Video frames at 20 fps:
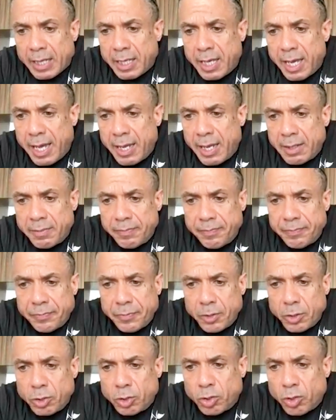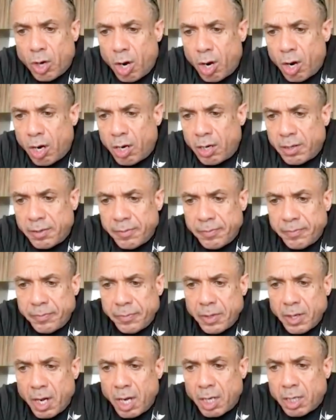I can't draw
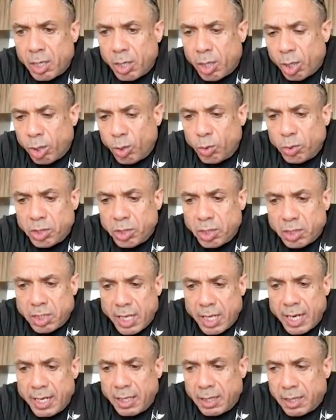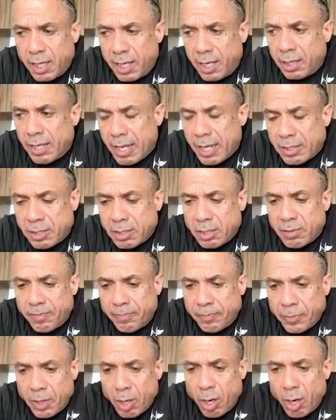a conclusion to anything
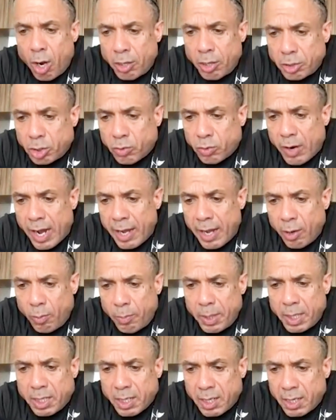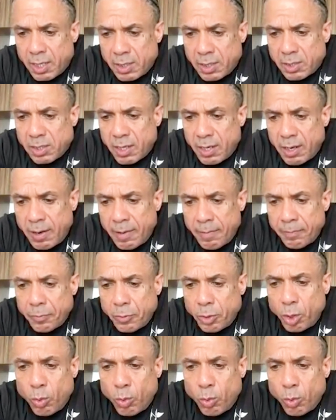that's on trial because